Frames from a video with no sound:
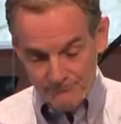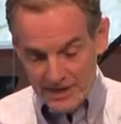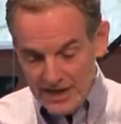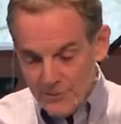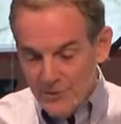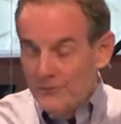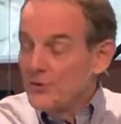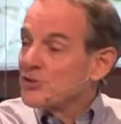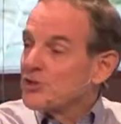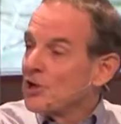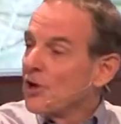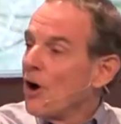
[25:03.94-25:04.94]
He
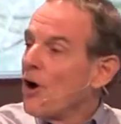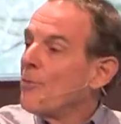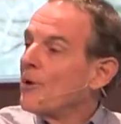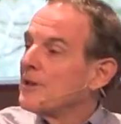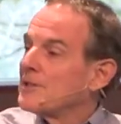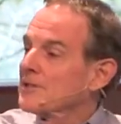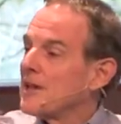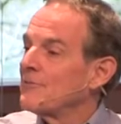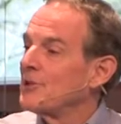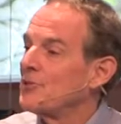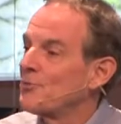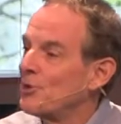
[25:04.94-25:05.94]
refused to go, but his
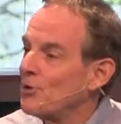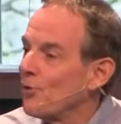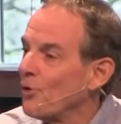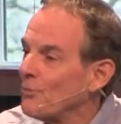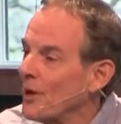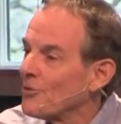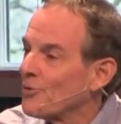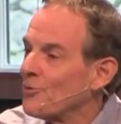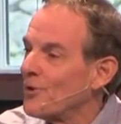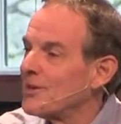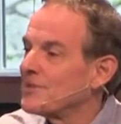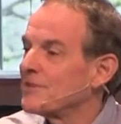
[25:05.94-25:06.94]
73 year old mother
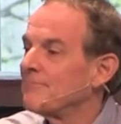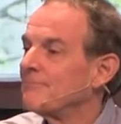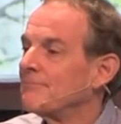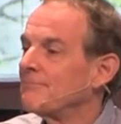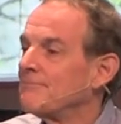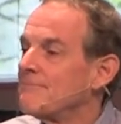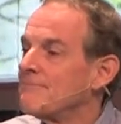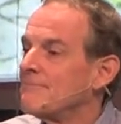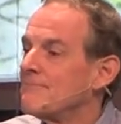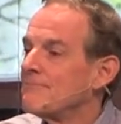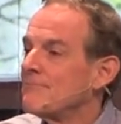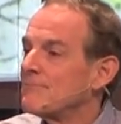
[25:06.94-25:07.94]
went.
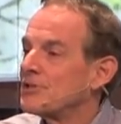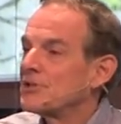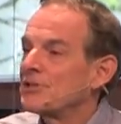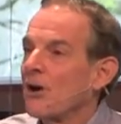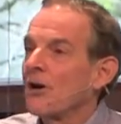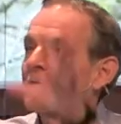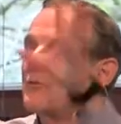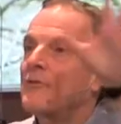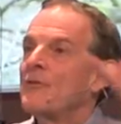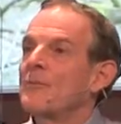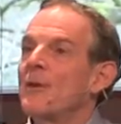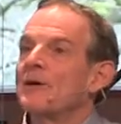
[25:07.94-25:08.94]
She saw the
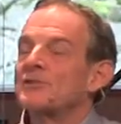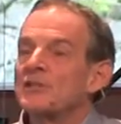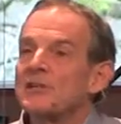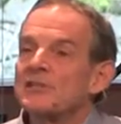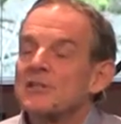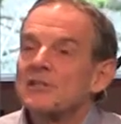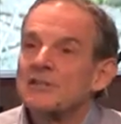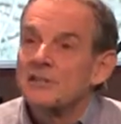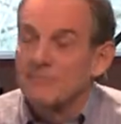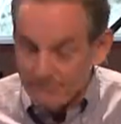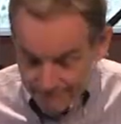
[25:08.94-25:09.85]
movie about Jesus and